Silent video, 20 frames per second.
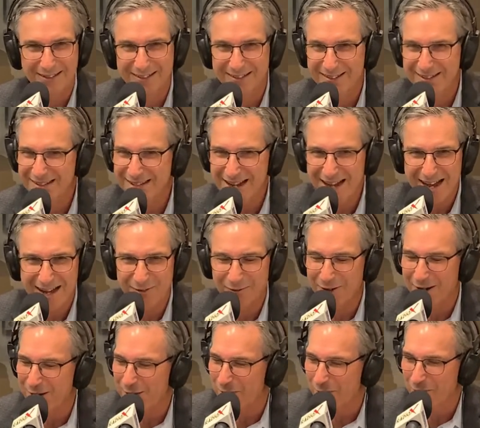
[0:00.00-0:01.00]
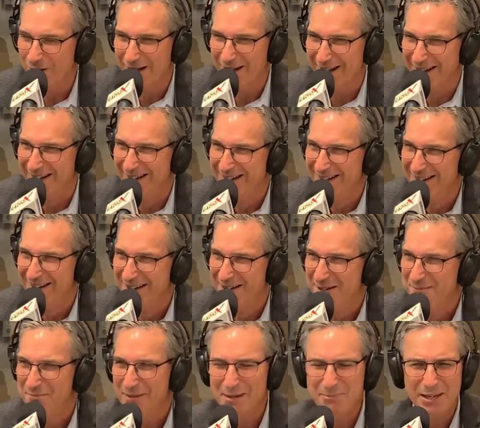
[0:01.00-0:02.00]
not right away.
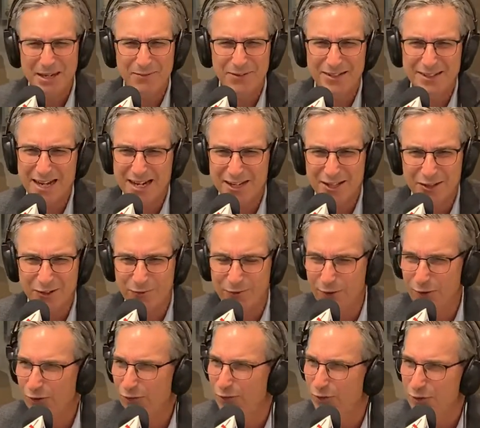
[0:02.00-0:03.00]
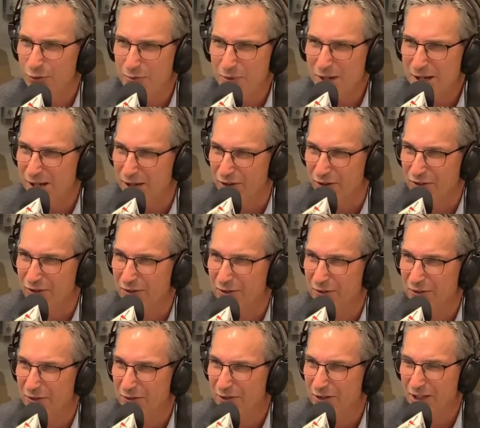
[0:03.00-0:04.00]
Maybe even not in the first few months,
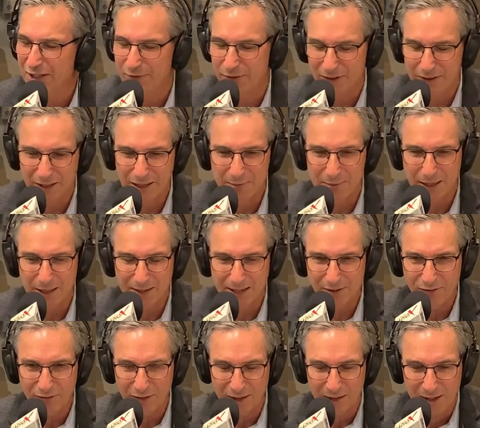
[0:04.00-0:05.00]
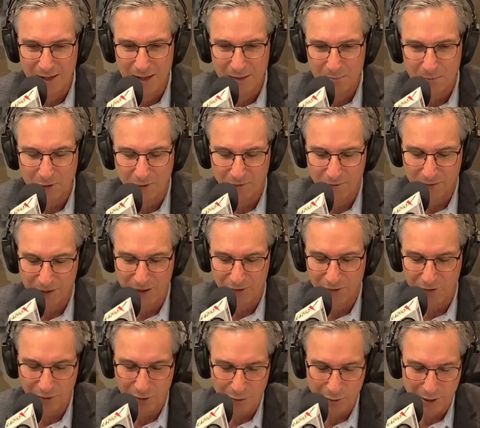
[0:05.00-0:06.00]
really, if you think about it. That's the
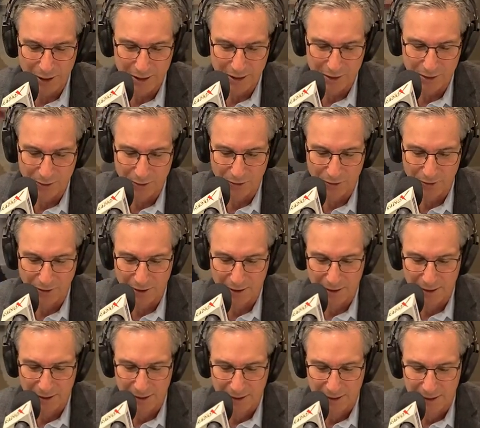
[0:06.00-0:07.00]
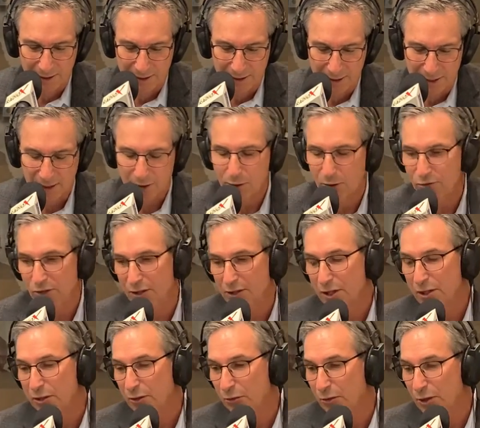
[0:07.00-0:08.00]
professional way to use it. And, of course,
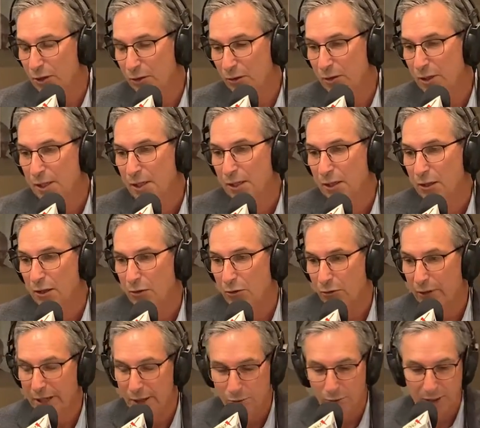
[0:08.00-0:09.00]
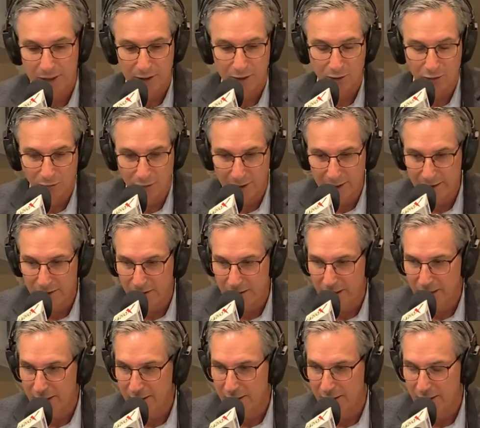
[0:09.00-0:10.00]
another real great way to use
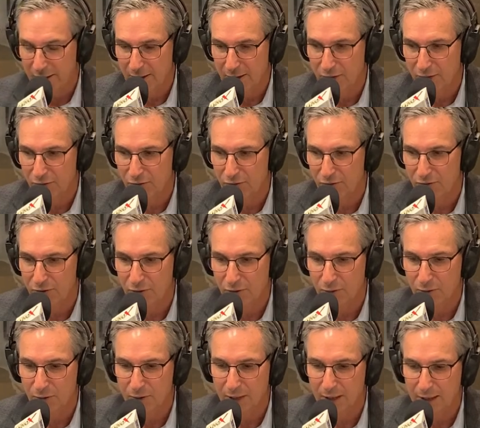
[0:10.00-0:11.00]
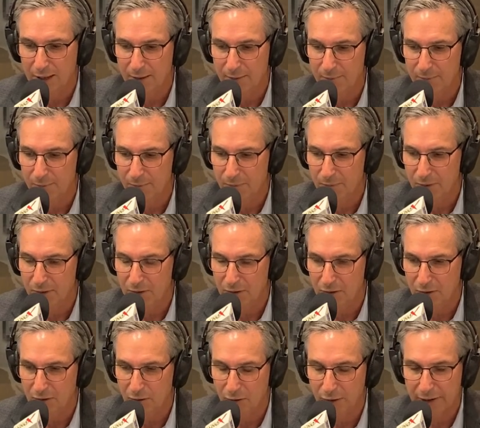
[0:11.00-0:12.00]
LinkedIn is to
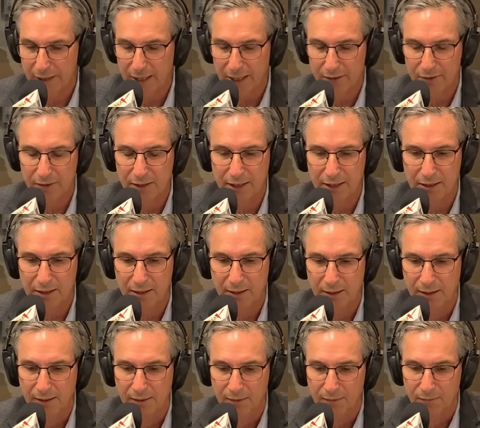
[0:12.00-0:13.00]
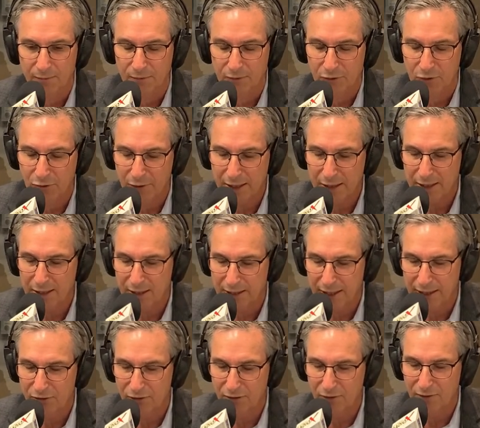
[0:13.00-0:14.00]
look at the direct
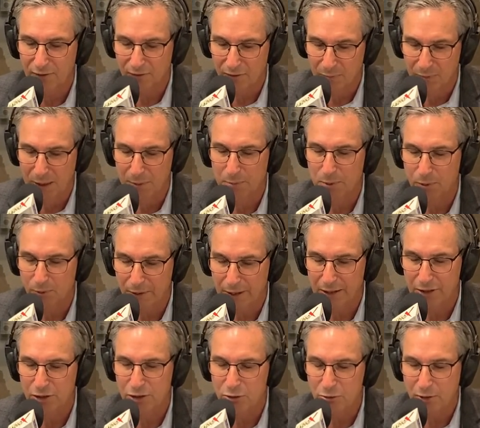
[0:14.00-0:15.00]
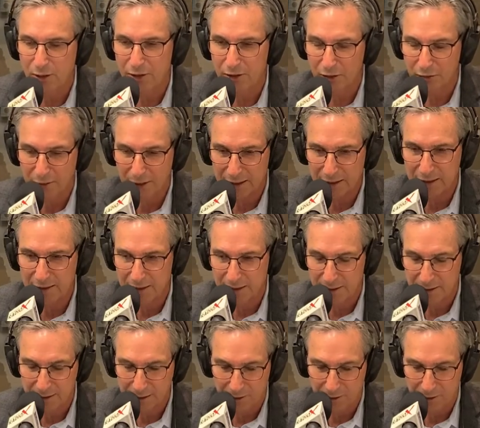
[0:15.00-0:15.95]
connections of the people that you are directly